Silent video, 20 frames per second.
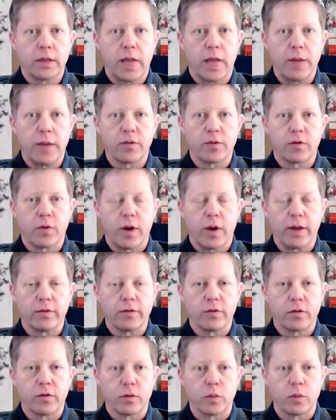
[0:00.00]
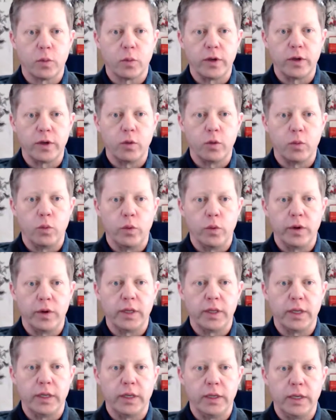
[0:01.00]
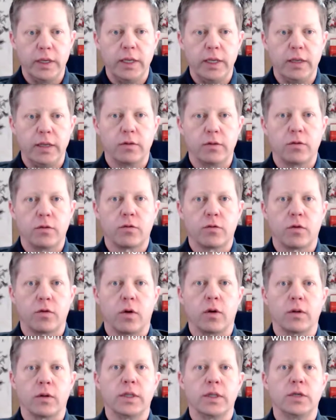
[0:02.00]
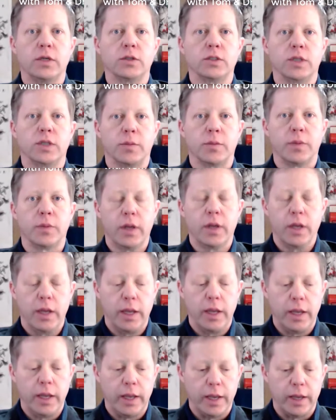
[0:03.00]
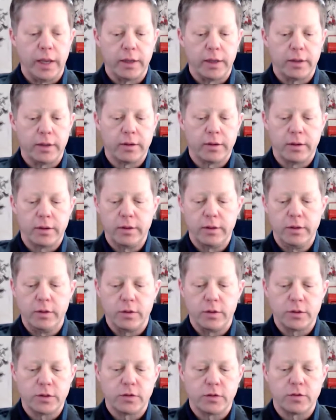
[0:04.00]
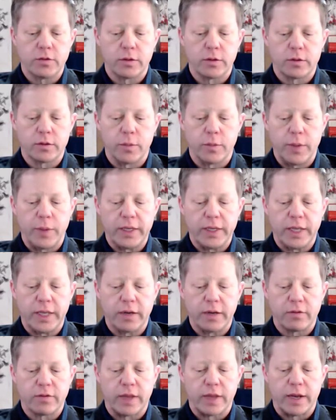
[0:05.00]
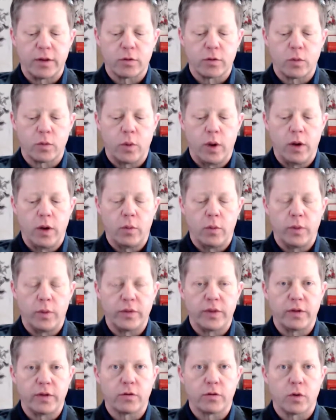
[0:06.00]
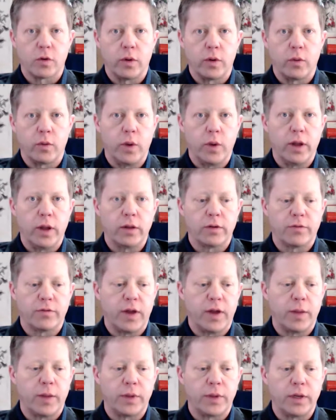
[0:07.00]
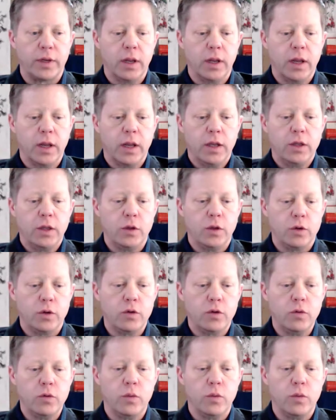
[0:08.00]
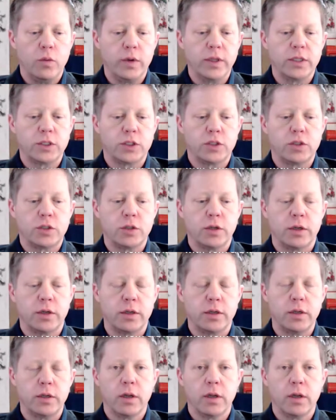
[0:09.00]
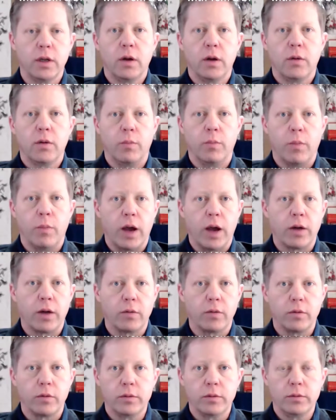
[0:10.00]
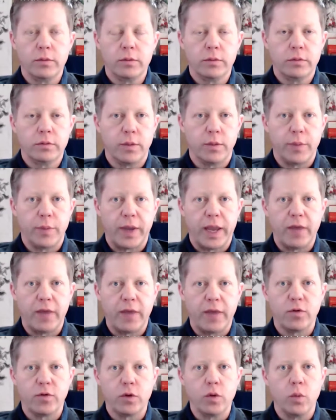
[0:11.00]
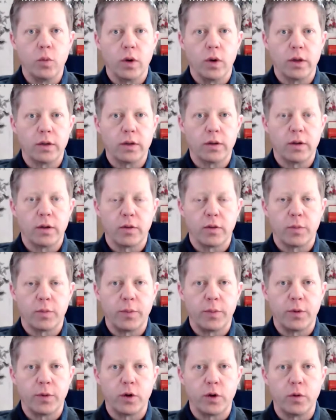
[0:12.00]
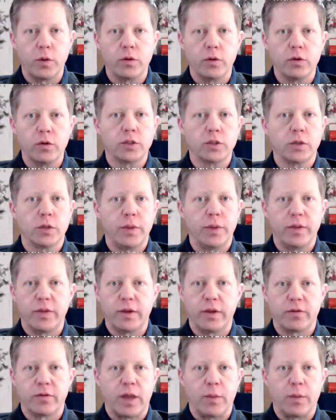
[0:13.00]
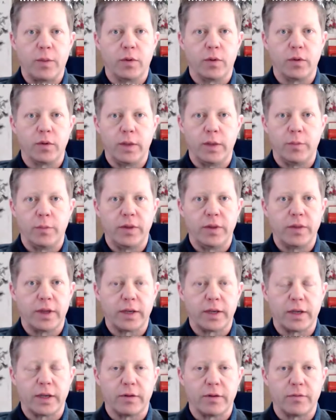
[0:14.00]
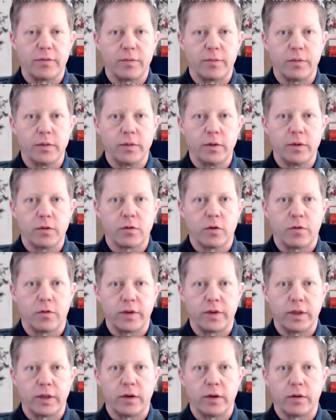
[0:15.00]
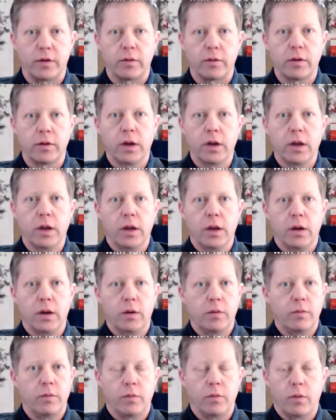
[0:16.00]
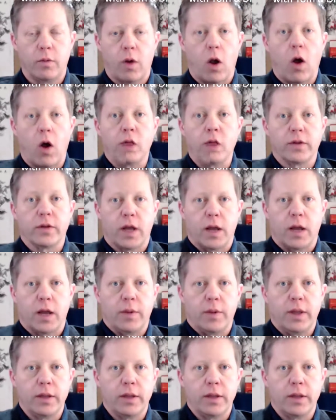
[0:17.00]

times of crisis is when you really need strong leadership and you know just to, to maintain a status quo when things are going well or fine but you know, you really should model the behavior you want other people to do, you should be the example and be that kind of servant leader all the time.